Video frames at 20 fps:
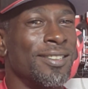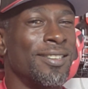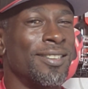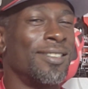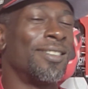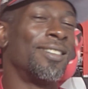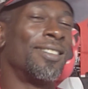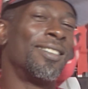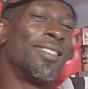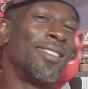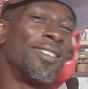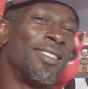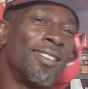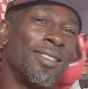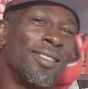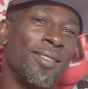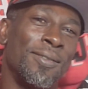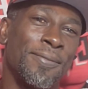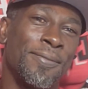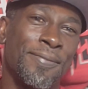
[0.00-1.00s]
I gotta put it on
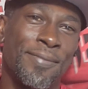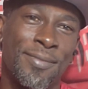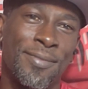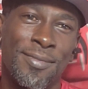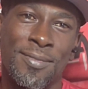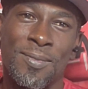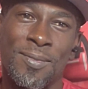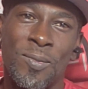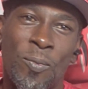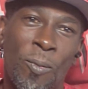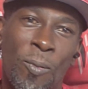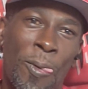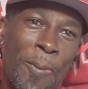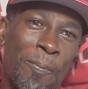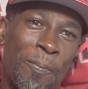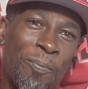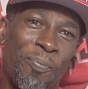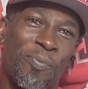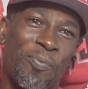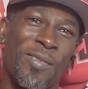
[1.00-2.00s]
the scale.
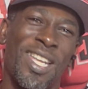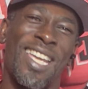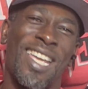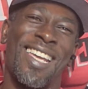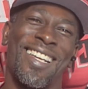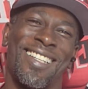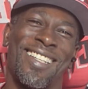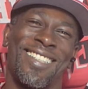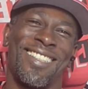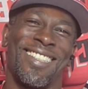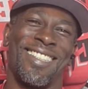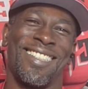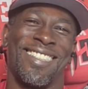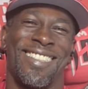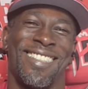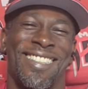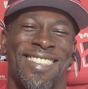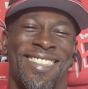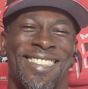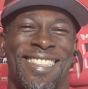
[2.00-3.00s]
Home
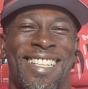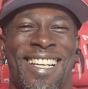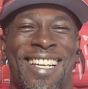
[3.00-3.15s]
team.